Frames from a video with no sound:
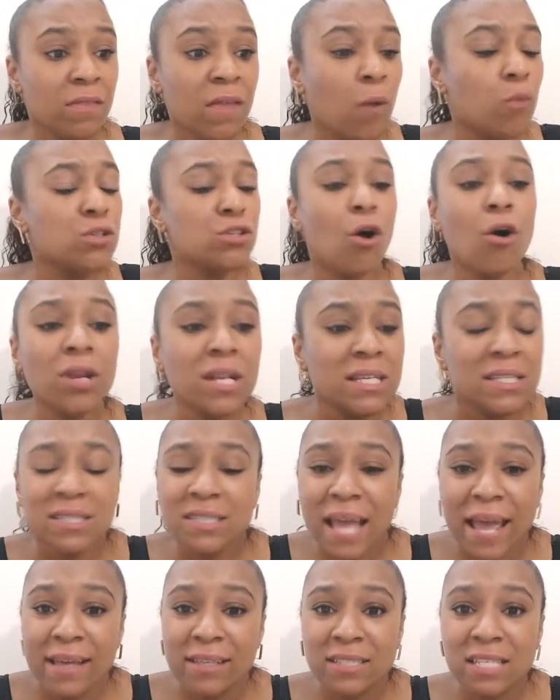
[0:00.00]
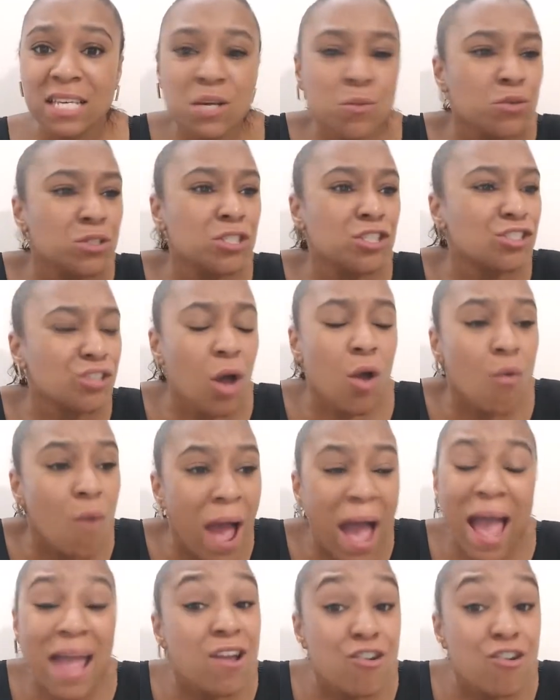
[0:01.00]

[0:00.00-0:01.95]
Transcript: that was on his desk, he was so